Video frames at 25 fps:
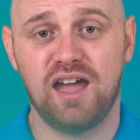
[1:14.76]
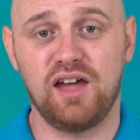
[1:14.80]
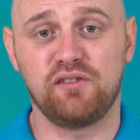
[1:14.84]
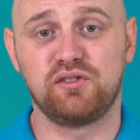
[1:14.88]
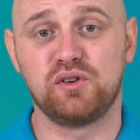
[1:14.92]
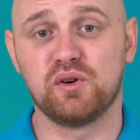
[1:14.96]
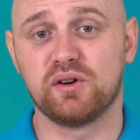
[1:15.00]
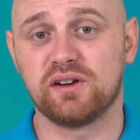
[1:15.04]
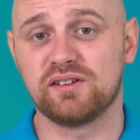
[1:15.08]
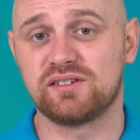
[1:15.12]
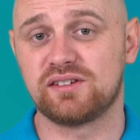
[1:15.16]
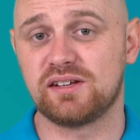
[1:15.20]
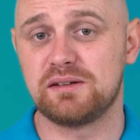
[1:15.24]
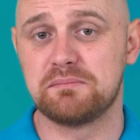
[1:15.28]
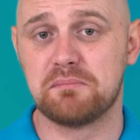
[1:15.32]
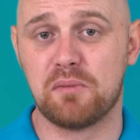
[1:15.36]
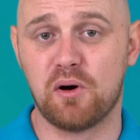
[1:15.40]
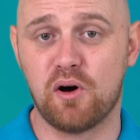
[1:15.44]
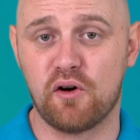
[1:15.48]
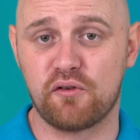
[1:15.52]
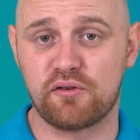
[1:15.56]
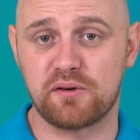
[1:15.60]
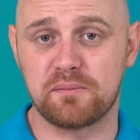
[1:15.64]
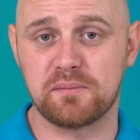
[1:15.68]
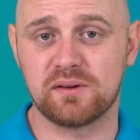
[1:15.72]
If you want to see
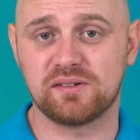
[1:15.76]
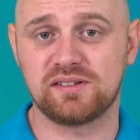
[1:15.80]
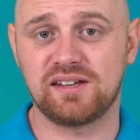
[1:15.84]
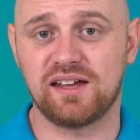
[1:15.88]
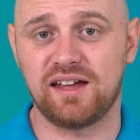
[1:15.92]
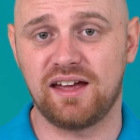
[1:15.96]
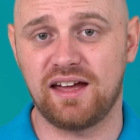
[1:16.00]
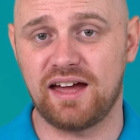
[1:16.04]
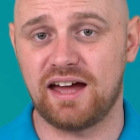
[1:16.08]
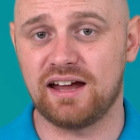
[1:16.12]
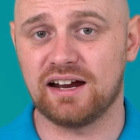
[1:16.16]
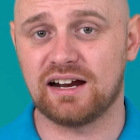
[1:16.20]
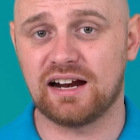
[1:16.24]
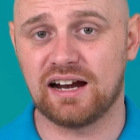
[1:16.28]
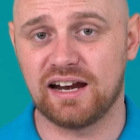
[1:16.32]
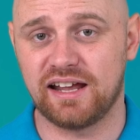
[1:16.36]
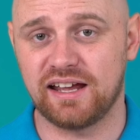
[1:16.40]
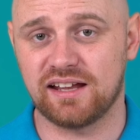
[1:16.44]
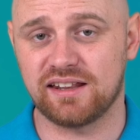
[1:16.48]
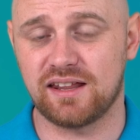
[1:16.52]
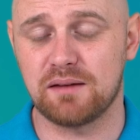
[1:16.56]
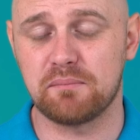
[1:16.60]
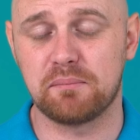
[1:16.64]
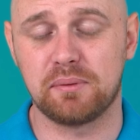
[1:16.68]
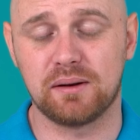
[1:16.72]
more from us here at
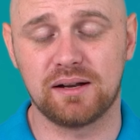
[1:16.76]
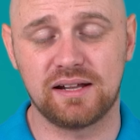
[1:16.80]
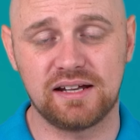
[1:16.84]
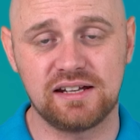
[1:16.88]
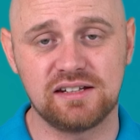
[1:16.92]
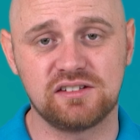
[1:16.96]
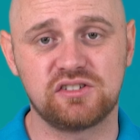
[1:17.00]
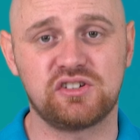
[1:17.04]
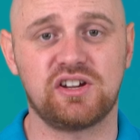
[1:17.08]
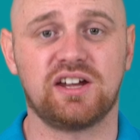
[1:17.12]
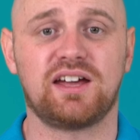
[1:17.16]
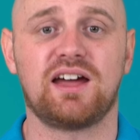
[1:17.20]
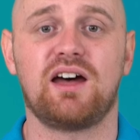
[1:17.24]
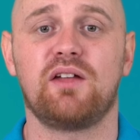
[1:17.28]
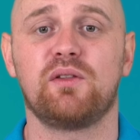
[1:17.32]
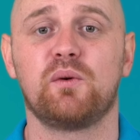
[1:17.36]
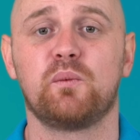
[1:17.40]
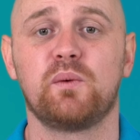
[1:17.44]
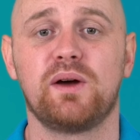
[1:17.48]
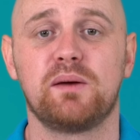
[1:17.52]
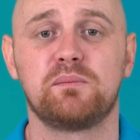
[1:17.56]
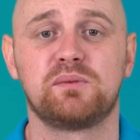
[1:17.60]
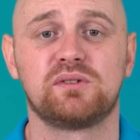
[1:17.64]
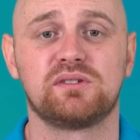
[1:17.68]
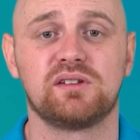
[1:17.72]
Click, then please check out the
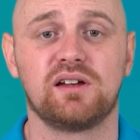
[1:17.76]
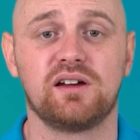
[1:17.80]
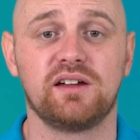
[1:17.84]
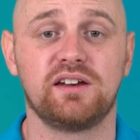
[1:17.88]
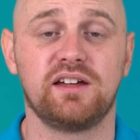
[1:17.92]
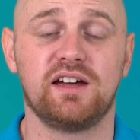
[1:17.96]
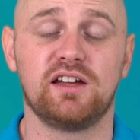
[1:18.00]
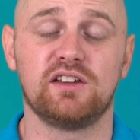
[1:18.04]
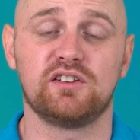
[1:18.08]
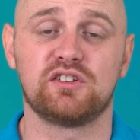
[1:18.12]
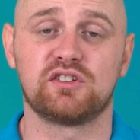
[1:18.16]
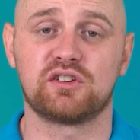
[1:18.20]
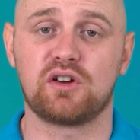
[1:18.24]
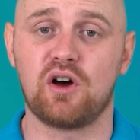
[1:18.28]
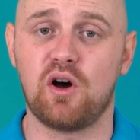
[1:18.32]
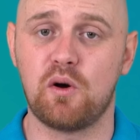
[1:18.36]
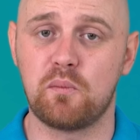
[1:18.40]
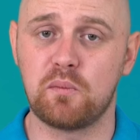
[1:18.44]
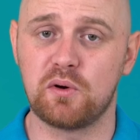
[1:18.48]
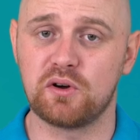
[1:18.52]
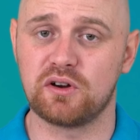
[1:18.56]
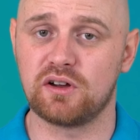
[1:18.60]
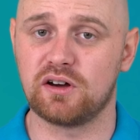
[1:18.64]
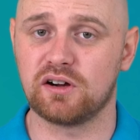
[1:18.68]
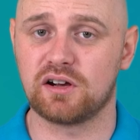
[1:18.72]
website at
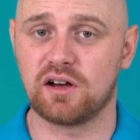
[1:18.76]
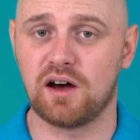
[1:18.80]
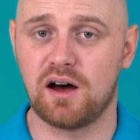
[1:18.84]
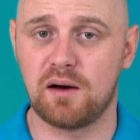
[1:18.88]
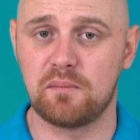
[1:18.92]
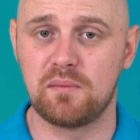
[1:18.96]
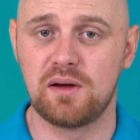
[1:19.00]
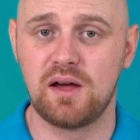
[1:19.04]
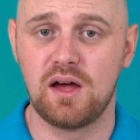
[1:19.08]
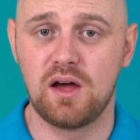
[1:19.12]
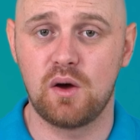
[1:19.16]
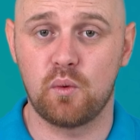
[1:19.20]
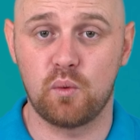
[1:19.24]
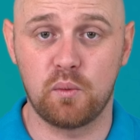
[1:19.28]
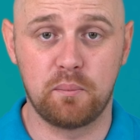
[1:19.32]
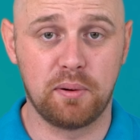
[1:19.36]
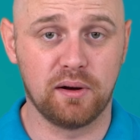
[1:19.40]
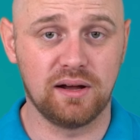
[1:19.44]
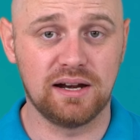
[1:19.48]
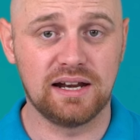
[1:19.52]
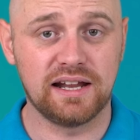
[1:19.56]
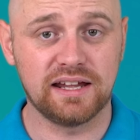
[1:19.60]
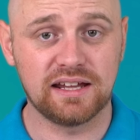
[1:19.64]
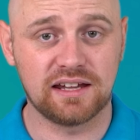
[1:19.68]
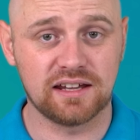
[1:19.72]
scolmore.com. We'll
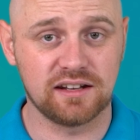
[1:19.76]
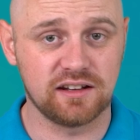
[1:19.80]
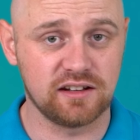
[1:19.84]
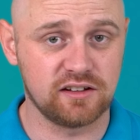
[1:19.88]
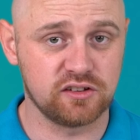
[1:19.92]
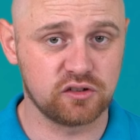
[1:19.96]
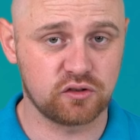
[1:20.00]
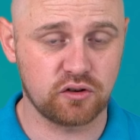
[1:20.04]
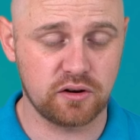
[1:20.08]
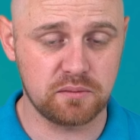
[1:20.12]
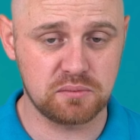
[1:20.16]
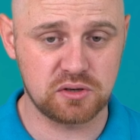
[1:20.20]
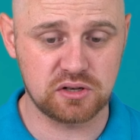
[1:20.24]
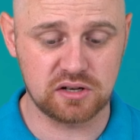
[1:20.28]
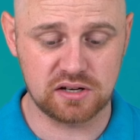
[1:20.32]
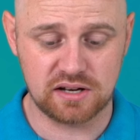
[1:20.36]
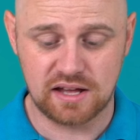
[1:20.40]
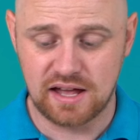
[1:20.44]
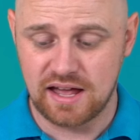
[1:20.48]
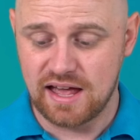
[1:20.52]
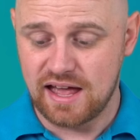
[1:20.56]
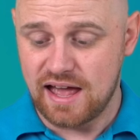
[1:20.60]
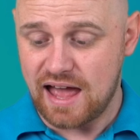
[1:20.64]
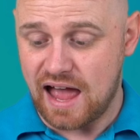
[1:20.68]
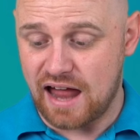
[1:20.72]
put a link in the description.
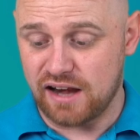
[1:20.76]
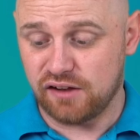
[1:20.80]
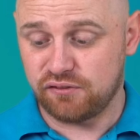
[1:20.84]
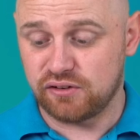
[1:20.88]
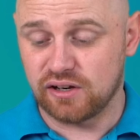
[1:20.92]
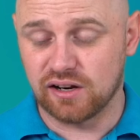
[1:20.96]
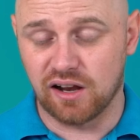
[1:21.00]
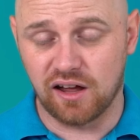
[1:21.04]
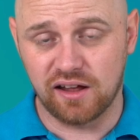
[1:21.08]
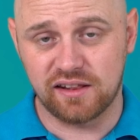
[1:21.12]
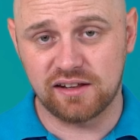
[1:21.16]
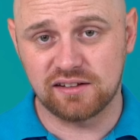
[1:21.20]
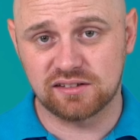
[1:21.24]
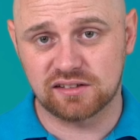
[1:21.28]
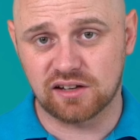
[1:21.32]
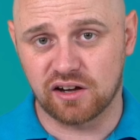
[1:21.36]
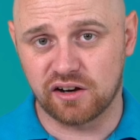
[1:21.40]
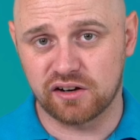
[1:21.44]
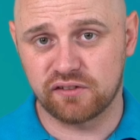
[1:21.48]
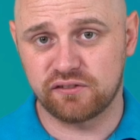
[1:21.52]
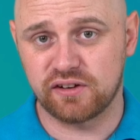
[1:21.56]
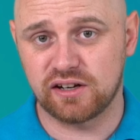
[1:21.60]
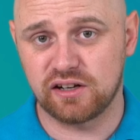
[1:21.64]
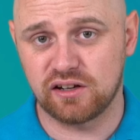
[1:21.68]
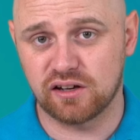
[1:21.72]
And if you like these
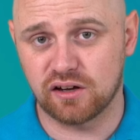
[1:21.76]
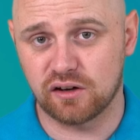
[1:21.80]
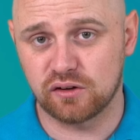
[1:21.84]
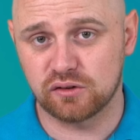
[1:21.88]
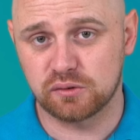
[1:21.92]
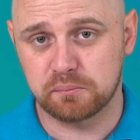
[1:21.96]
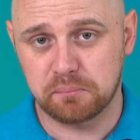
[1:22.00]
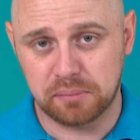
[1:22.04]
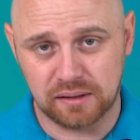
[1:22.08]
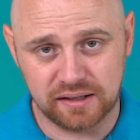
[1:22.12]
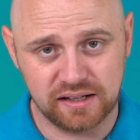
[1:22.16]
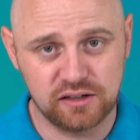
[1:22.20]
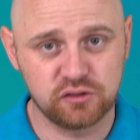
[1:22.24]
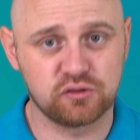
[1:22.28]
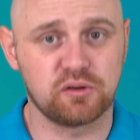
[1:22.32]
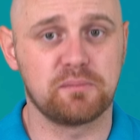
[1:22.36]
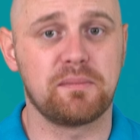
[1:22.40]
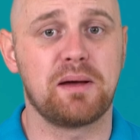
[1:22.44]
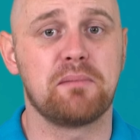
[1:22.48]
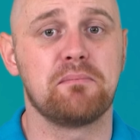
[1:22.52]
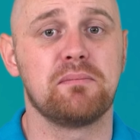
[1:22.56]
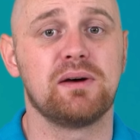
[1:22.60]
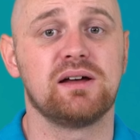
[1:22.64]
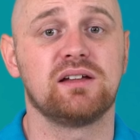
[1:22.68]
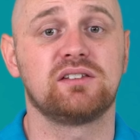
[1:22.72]
kind of videos, please
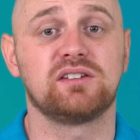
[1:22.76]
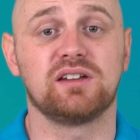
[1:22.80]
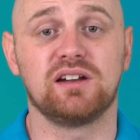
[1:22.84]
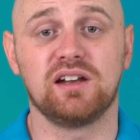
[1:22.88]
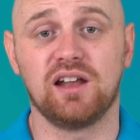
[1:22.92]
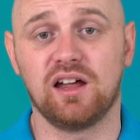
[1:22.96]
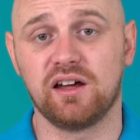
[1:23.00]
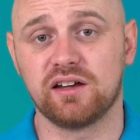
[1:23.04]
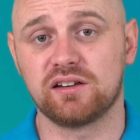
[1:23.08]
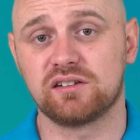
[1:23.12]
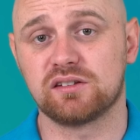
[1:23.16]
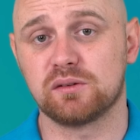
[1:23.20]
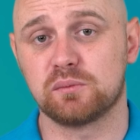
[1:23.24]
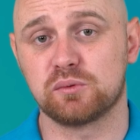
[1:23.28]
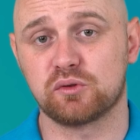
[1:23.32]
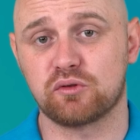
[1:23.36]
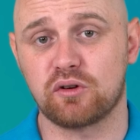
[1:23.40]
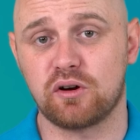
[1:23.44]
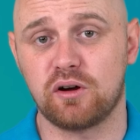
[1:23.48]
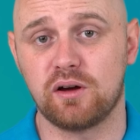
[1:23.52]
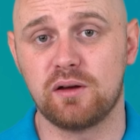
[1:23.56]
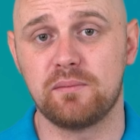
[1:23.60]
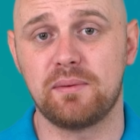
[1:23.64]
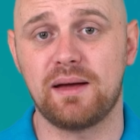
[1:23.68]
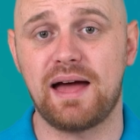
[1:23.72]
remember to like,
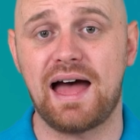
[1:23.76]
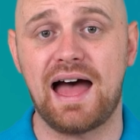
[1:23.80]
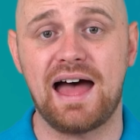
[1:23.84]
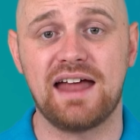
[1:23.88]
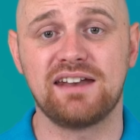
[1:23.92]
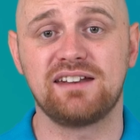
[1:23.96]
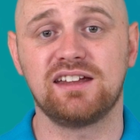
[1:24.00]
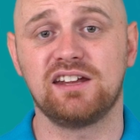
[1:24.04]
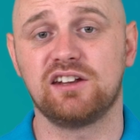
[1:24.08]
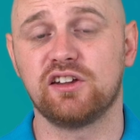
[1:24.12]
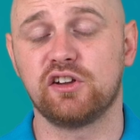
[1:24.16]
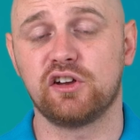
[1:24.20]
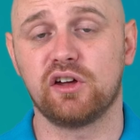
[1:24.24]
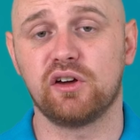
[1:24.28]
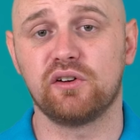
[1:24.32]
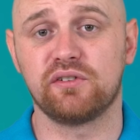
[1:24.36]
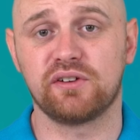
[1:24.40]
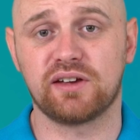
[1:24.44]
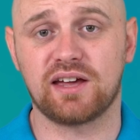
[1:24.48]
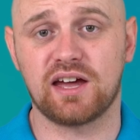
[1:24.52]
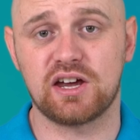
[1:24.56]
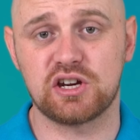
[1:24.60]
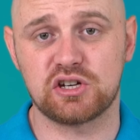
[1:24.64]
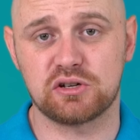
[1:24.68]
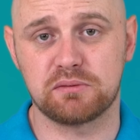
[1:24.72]
subscribe, and hit the
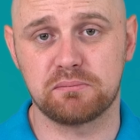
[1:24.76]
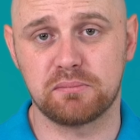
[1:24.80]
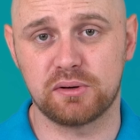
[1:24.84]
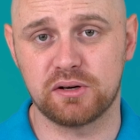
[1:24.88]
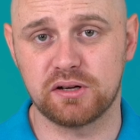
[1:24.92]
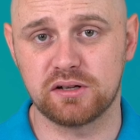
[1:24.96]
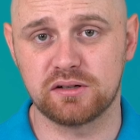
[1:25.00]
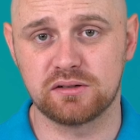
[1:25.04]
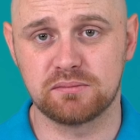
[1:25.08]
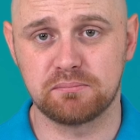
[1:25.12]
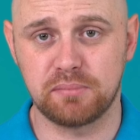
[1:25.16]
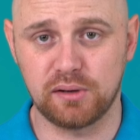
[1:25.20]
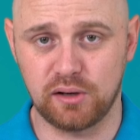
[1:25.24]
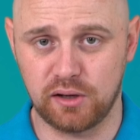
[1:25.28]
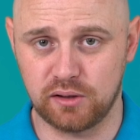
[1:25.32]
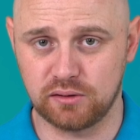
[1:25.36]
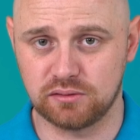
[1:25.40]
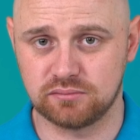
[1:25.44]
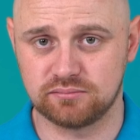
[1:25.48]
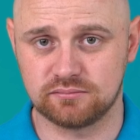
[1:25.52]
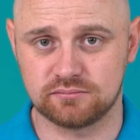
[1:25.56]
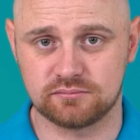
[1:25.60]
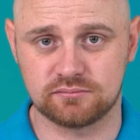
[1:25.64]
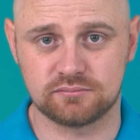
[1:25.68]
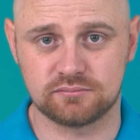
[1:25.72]
notification button below.